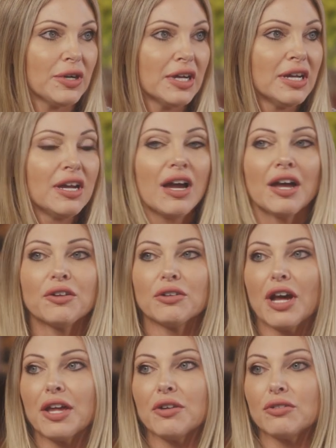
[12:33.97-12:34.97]
Oh, that's not I
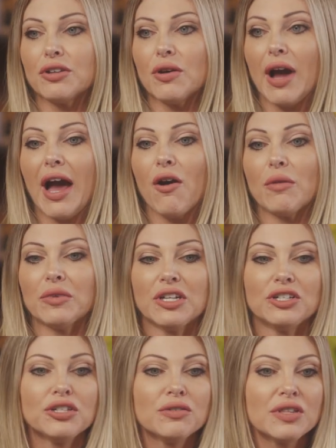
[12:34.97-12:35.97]
don't, I don't know how I'm going
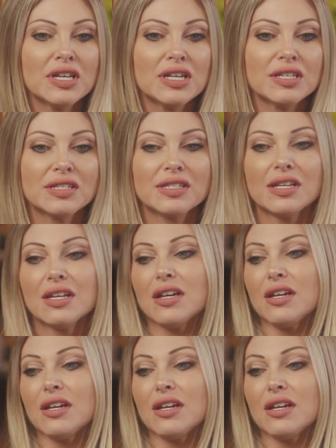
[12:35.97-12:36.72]
to do this.